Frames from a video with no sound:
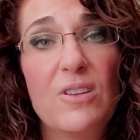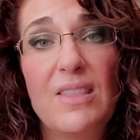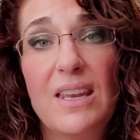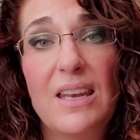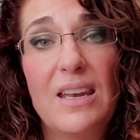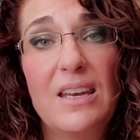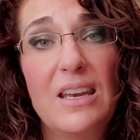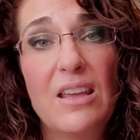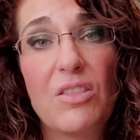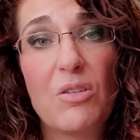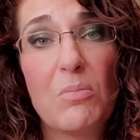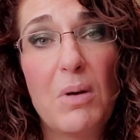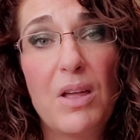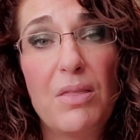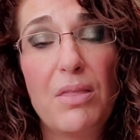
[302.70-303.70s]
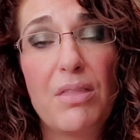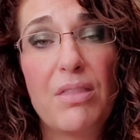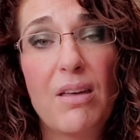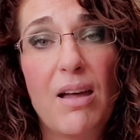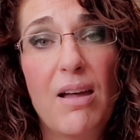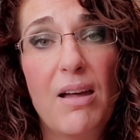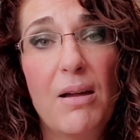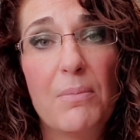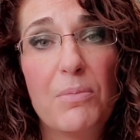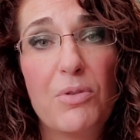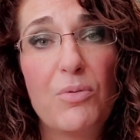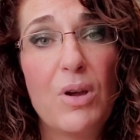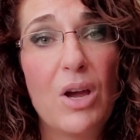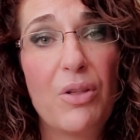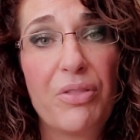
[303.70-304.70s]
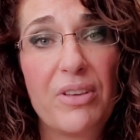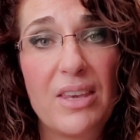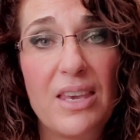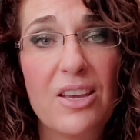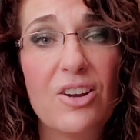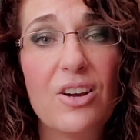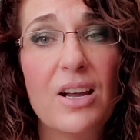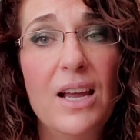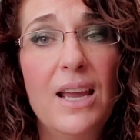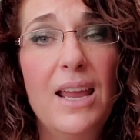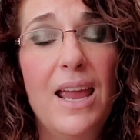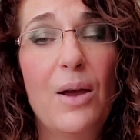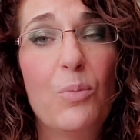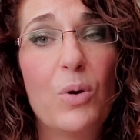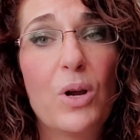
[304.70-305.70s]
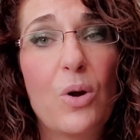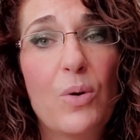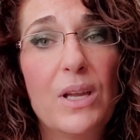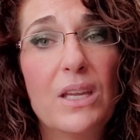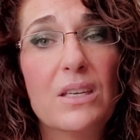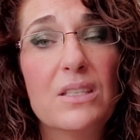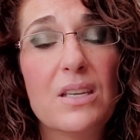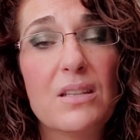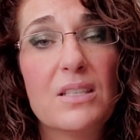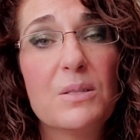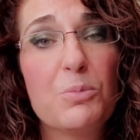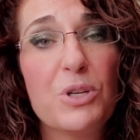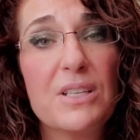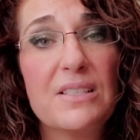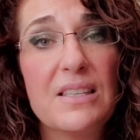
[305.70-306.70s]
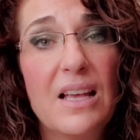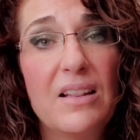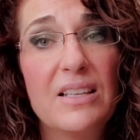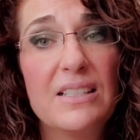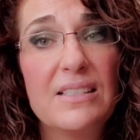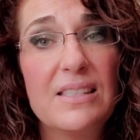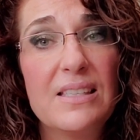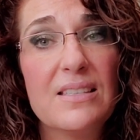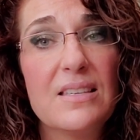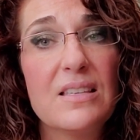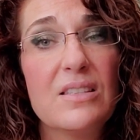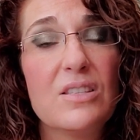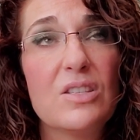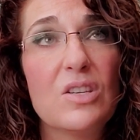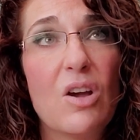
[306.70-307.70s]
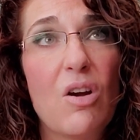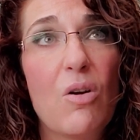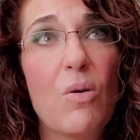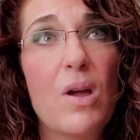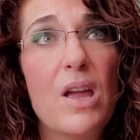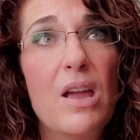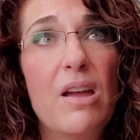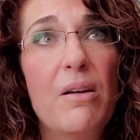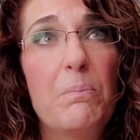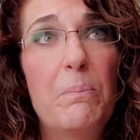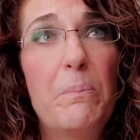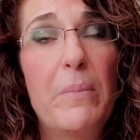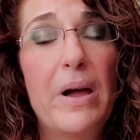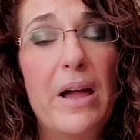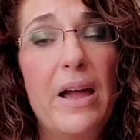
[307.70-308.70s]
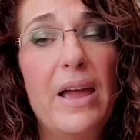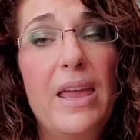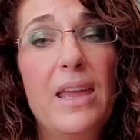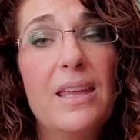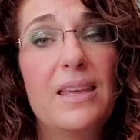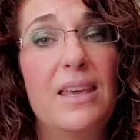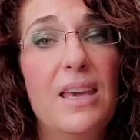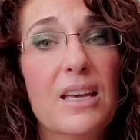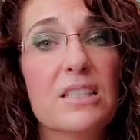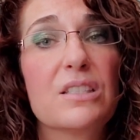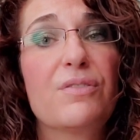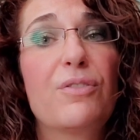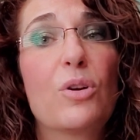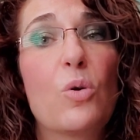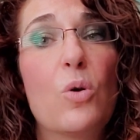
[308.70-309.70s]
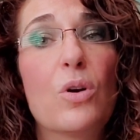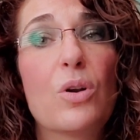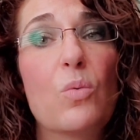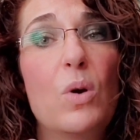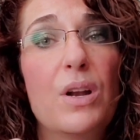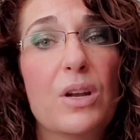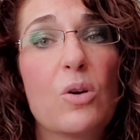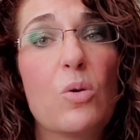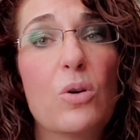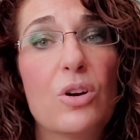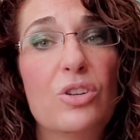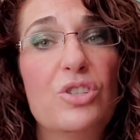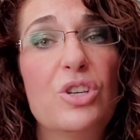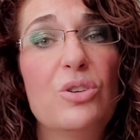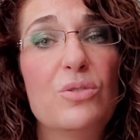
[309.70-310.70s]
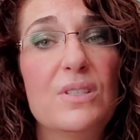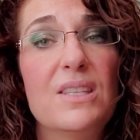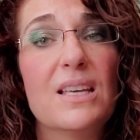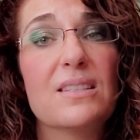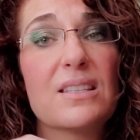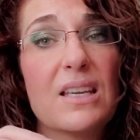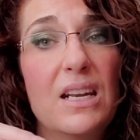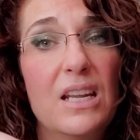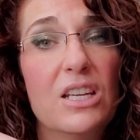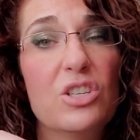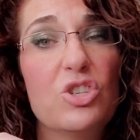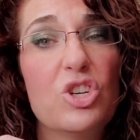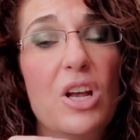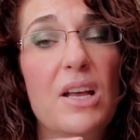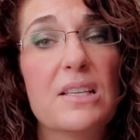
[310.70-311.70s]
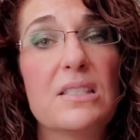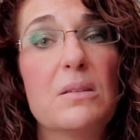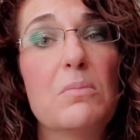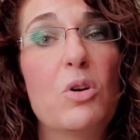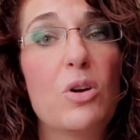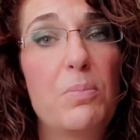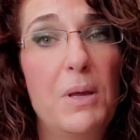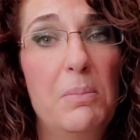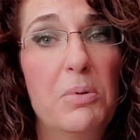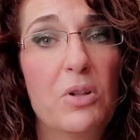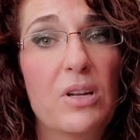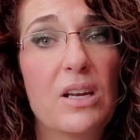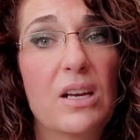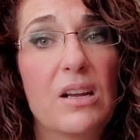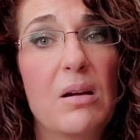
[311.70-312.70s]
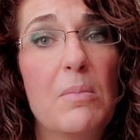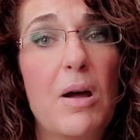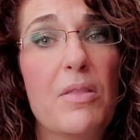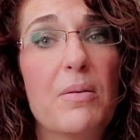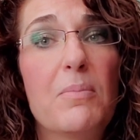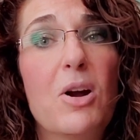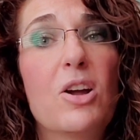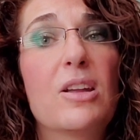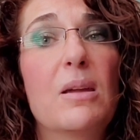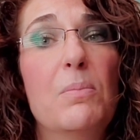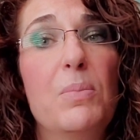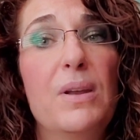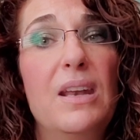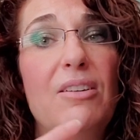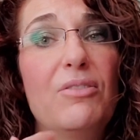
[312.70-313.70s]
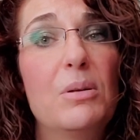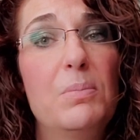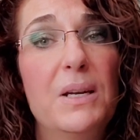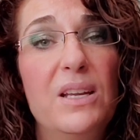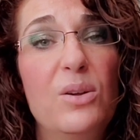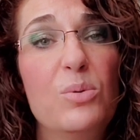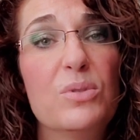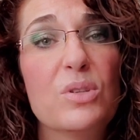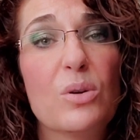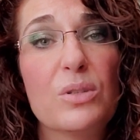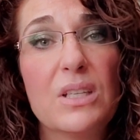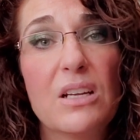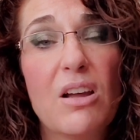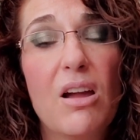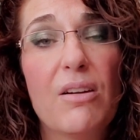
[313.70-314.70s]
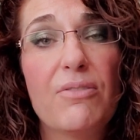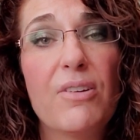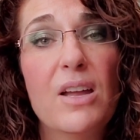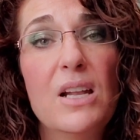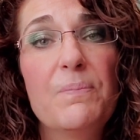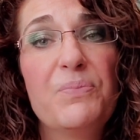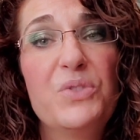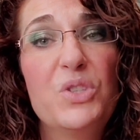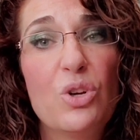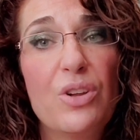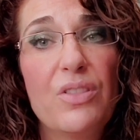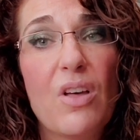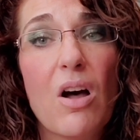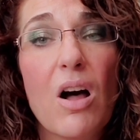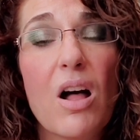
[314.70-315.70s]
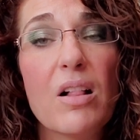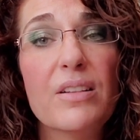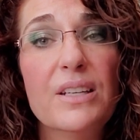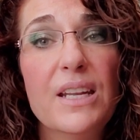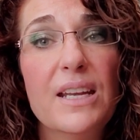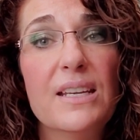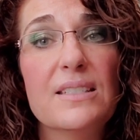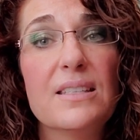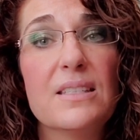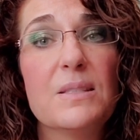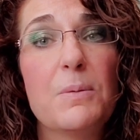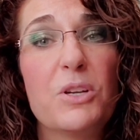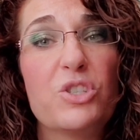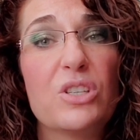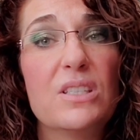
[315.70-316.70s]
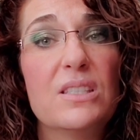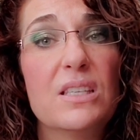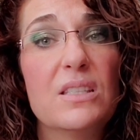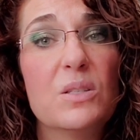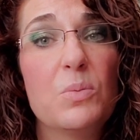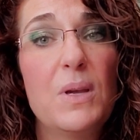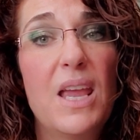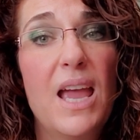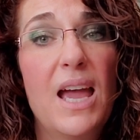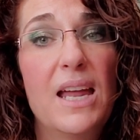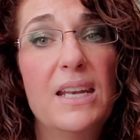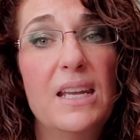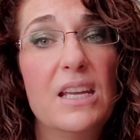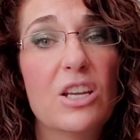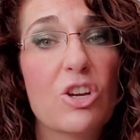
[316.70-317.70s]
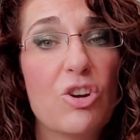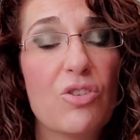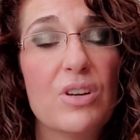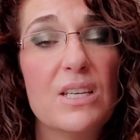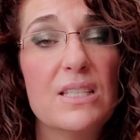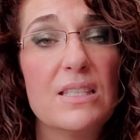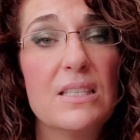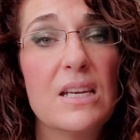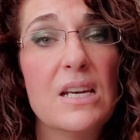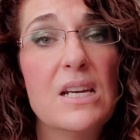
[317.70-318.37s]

than any other month throughout the year, and we're going into the spring selling season. So my guess for quarter one and quarter two is that's going to adjust. More people are going to come on the market, but everybody who was holding off during the holidays, especially since we had increased